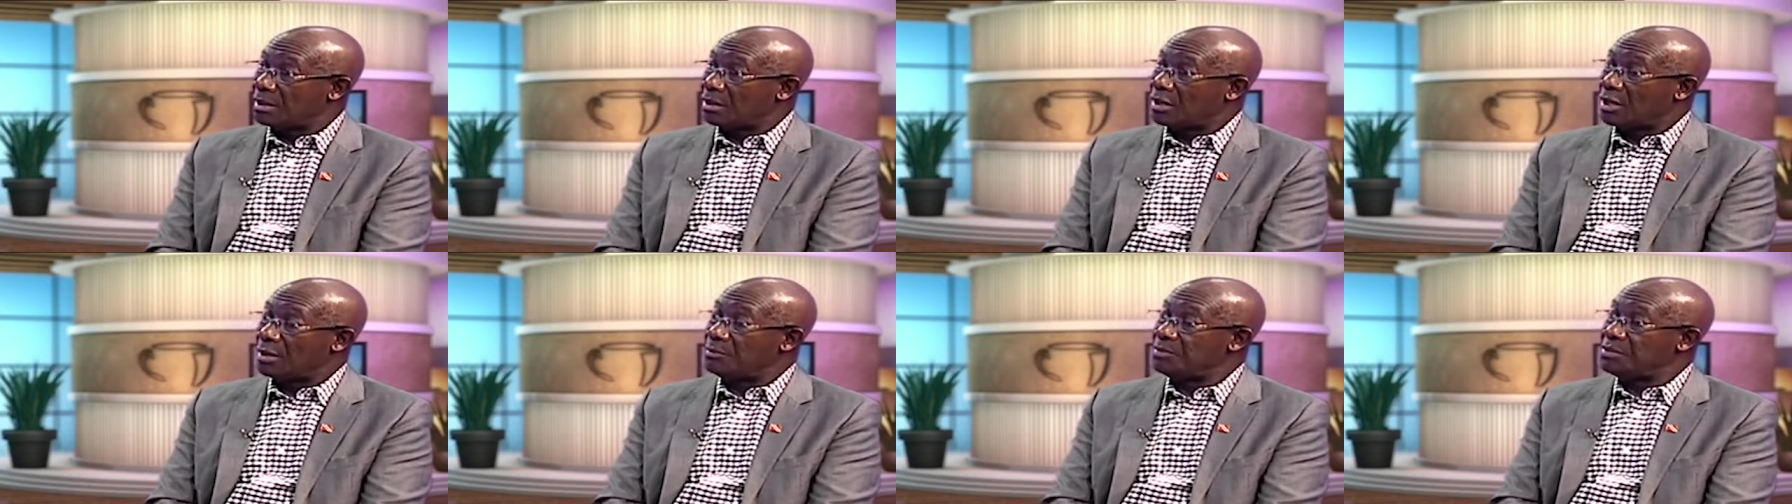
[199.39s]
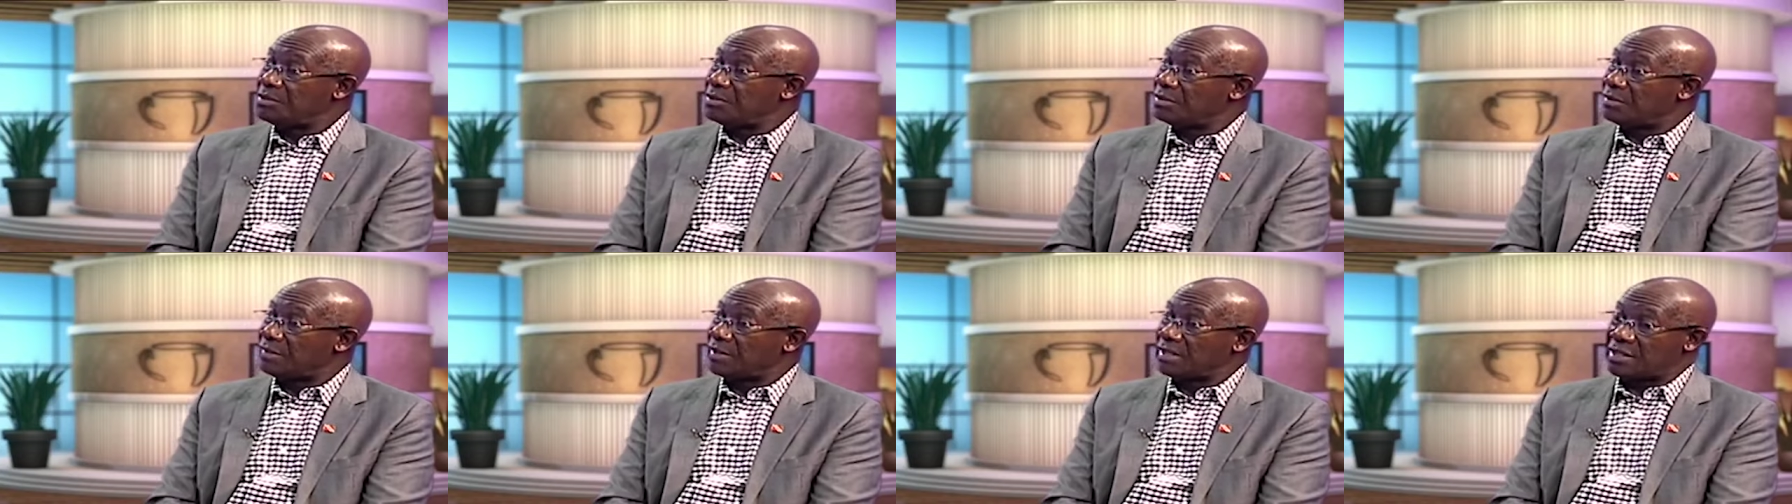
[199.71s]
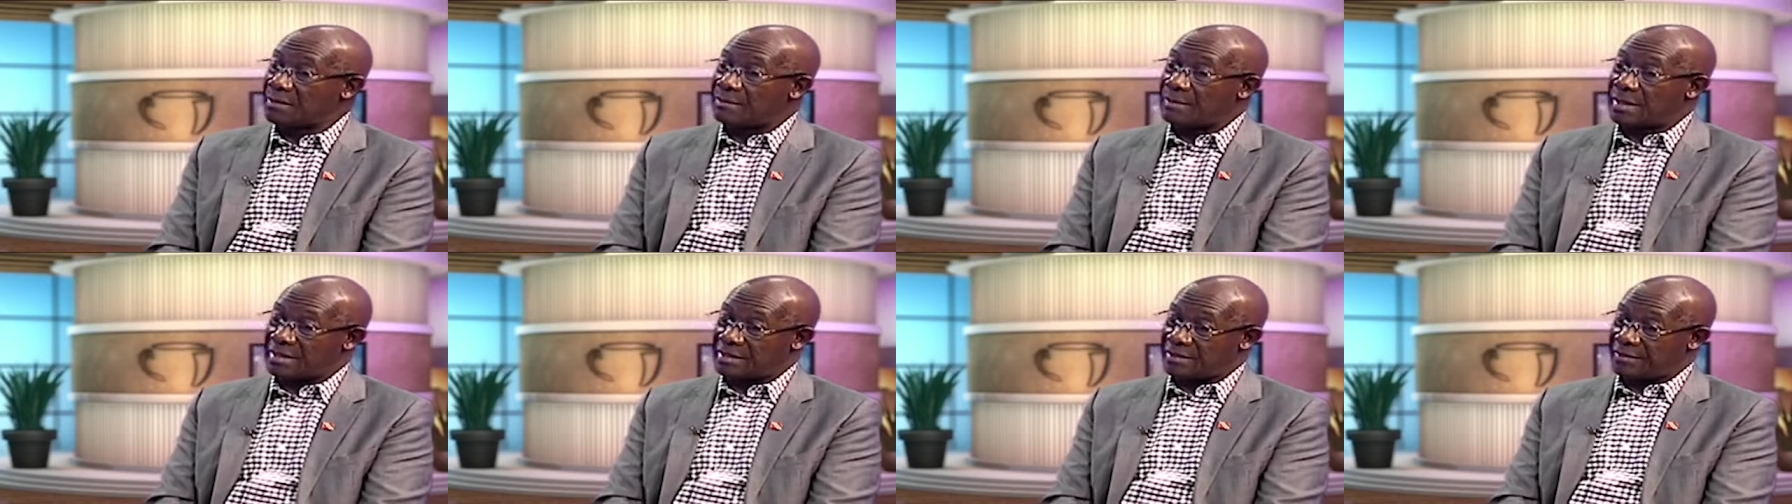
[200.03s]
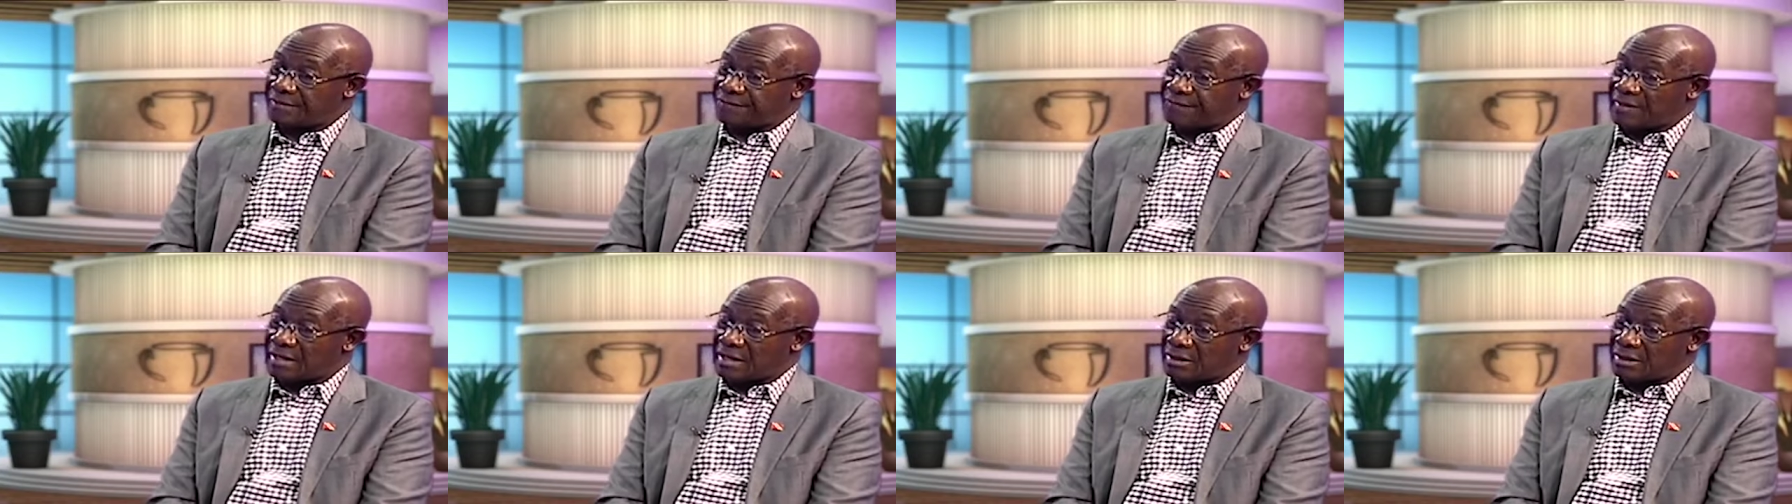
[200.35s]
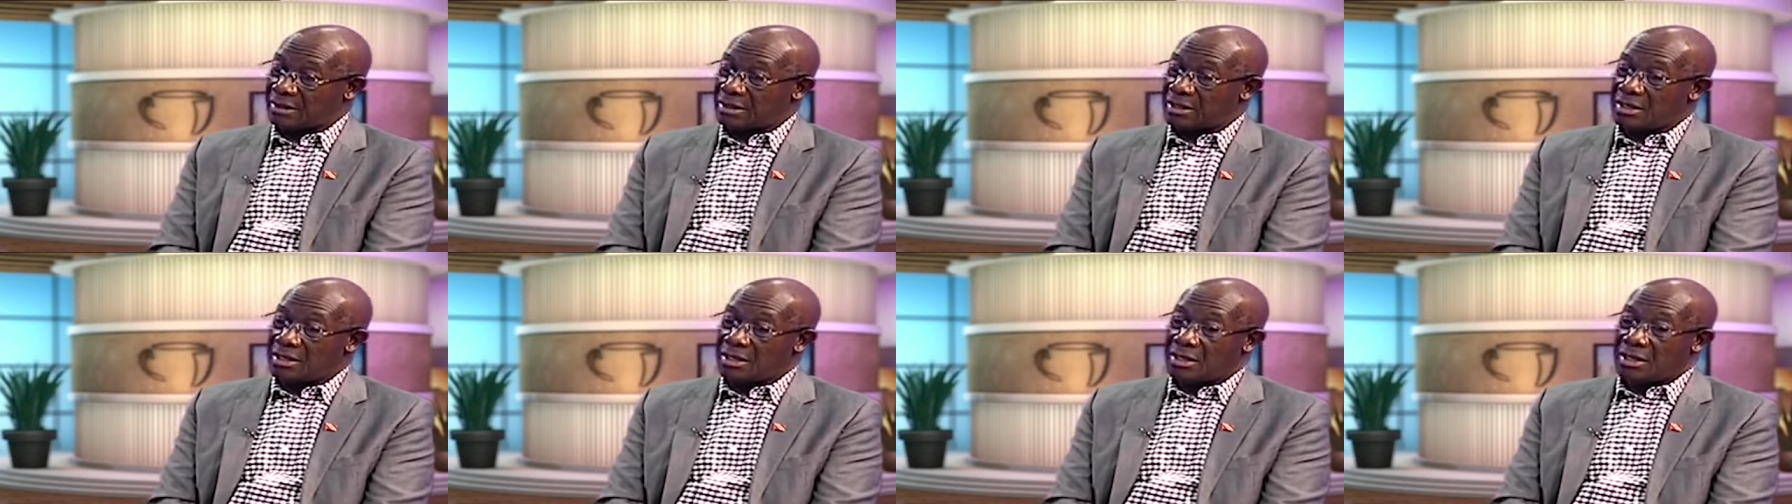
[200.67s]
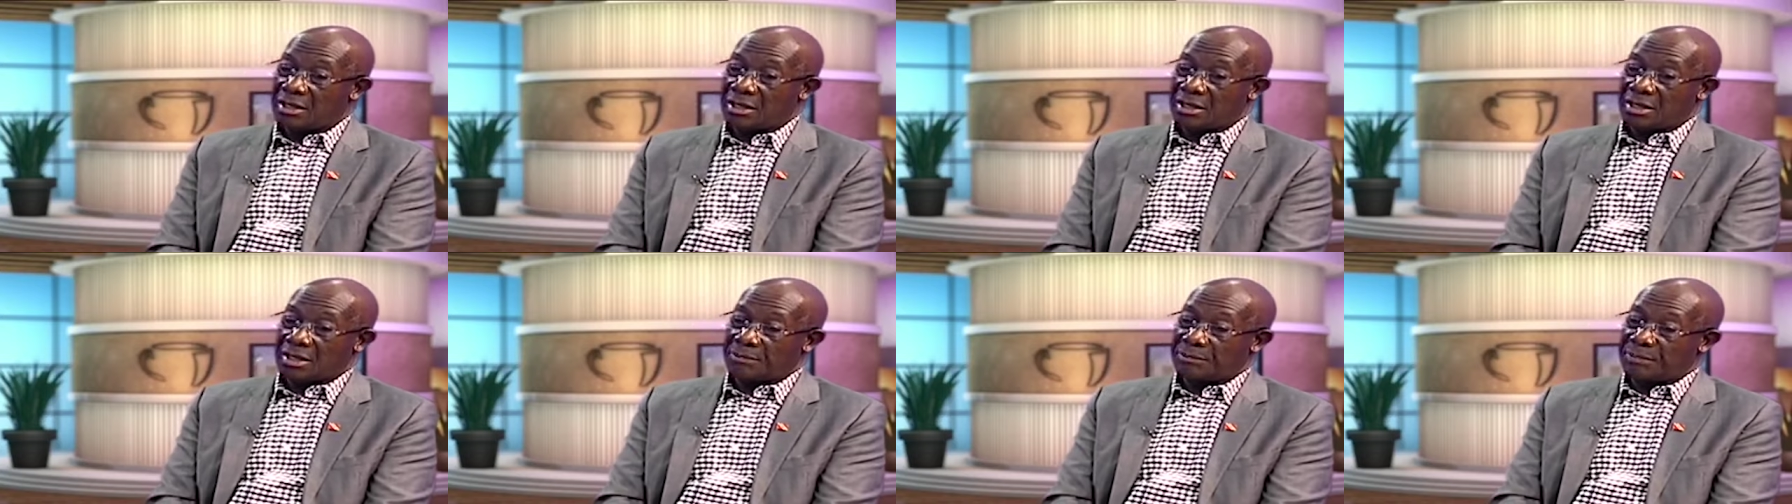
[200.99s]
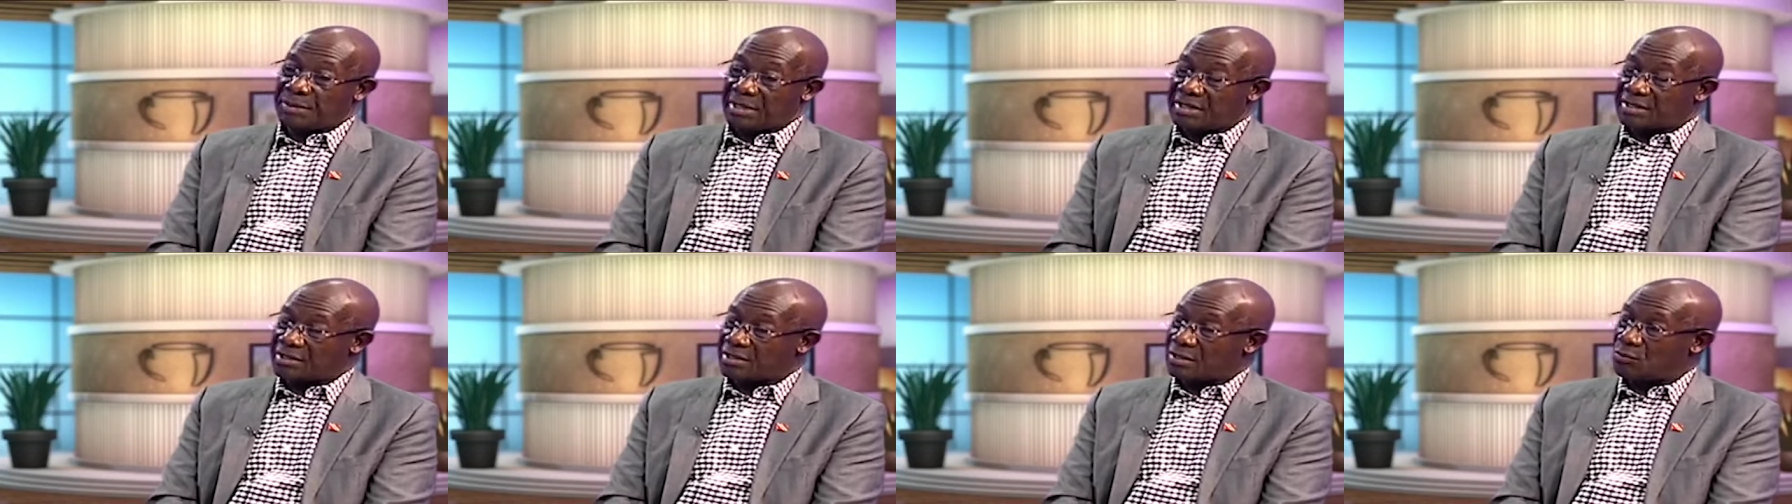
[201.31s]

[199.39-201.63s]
Observe, as a matter of fact, based